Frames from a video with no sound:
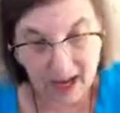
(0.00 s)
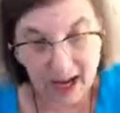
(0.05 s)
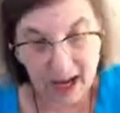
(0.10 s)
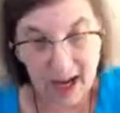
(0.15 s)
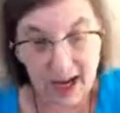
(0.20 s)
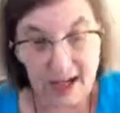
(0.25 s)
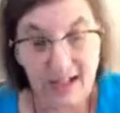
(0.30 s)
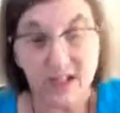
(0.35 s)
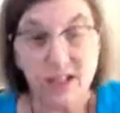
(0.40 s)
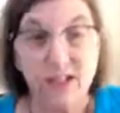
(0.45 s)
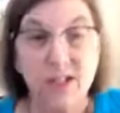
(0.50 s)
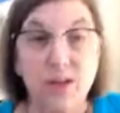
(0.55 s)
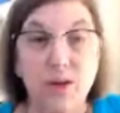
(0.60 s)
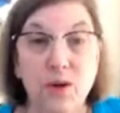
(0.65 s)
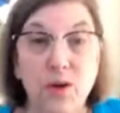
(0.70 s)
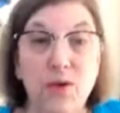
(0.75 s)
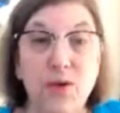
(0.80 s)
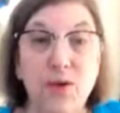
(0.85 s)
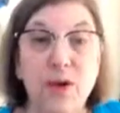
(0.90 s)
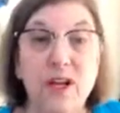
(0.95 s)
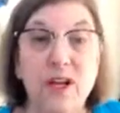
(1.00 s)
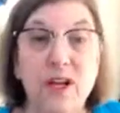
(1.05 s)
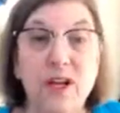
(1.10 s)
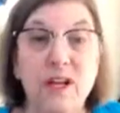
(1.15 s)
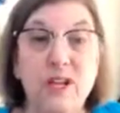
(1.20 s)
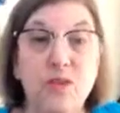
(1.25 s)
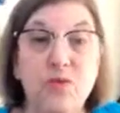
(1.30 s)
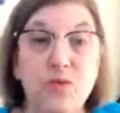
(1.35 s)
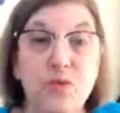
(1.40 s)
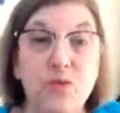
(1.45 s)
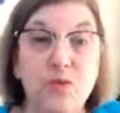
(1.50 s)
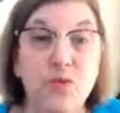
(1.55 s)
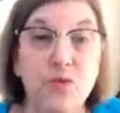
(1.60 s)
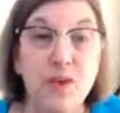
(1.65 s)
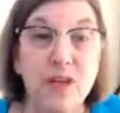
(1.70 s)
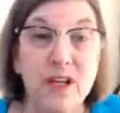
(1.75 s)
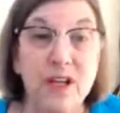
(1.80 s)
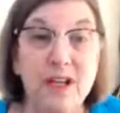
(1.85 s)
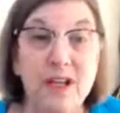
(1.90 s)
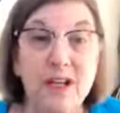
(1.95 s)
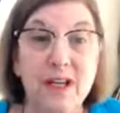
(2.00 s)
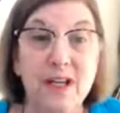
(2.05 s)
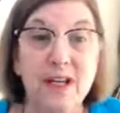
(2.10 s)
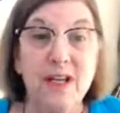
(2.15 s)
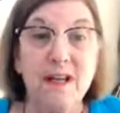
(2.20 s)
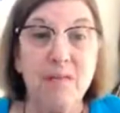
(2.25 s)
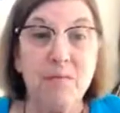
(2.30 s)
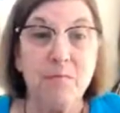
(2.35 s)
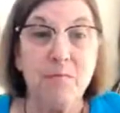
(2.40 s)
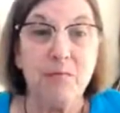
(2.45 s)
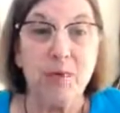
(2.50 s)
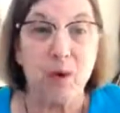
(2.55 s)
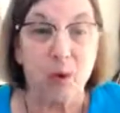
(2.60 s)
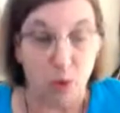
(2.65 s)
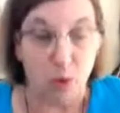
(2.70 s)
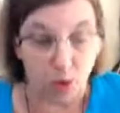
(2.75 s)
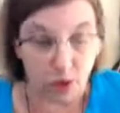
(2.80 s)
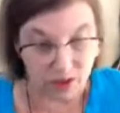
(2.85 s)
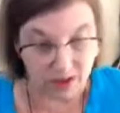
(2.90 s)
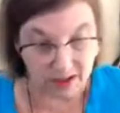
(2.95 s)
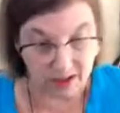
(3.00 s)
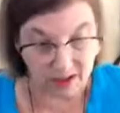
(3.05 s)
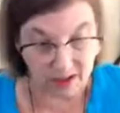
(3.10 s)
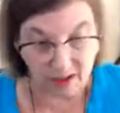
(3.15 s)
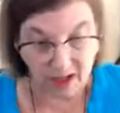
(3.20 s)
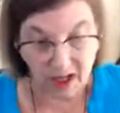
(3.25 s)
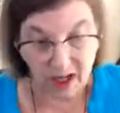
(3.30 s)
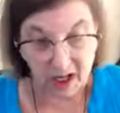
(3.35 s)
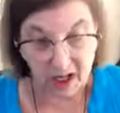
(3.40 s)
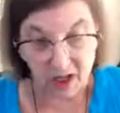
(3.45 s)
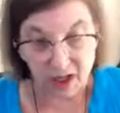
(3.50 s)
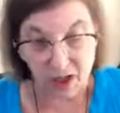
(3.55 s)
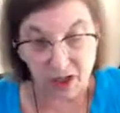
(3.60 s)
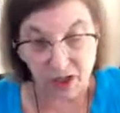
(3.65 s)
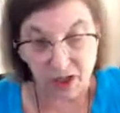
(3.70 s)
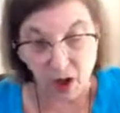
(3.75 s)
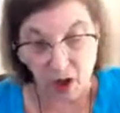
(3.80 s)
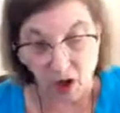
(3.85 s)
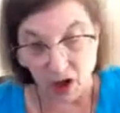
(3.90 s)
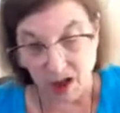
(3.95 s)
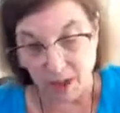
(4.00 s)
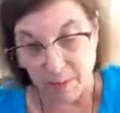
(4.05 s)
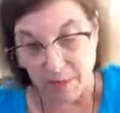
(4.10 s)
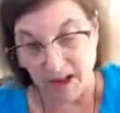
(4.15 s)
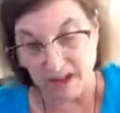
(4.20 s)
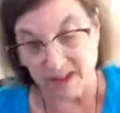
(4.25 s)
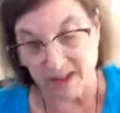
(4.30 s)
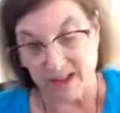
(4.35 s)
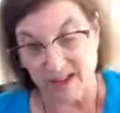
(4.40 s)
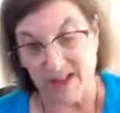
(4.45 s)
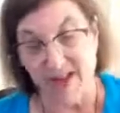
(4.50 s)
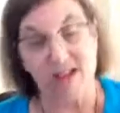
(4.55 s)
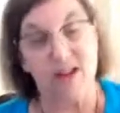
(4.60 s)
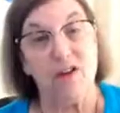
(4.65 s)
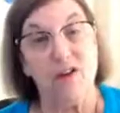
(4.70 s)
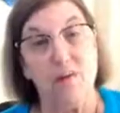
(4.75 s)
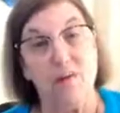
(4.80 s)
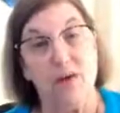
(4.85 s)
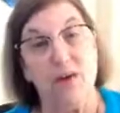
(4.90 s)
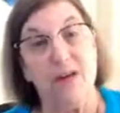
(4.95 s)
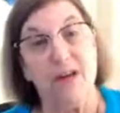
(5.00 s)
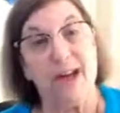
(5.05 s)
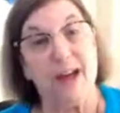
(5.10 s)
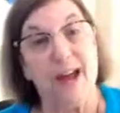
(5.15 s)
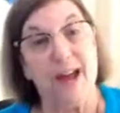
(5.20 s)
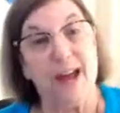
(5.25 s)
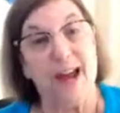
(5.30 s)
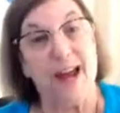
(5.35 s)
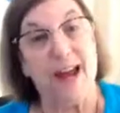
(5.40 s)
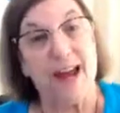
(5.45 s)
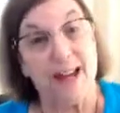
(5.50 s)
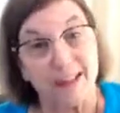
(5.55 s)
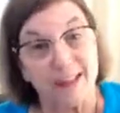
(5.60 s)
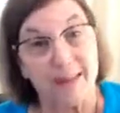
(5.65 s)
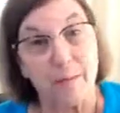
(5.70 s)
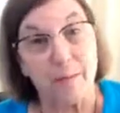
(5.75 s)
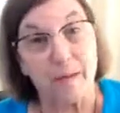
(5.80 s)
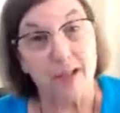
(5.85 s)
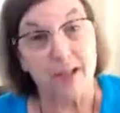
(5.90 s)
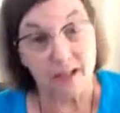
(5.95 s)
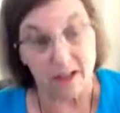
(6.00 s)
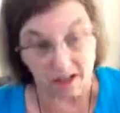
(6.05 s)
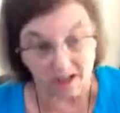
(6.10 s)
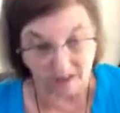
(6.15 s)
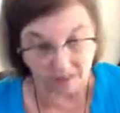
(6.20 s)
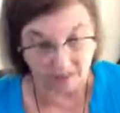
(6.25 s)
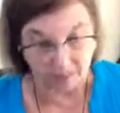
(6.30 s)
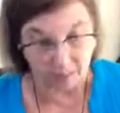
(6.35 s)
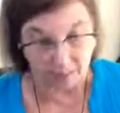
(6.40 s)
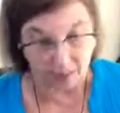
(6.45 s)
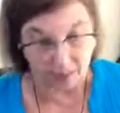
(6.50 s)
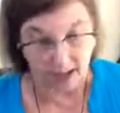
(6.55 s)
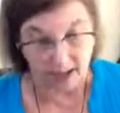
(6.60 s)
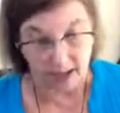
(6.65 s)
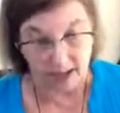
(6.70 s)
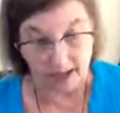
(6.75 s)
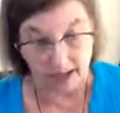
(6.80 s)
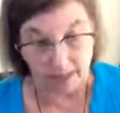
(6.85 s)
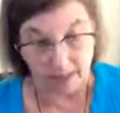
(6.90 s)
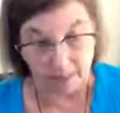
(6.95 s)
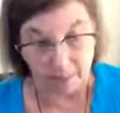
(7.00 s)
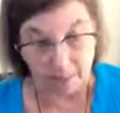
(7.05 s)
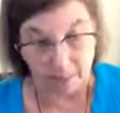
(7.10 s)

And so it's really important to talk about the ceremony at the beginning of the planning.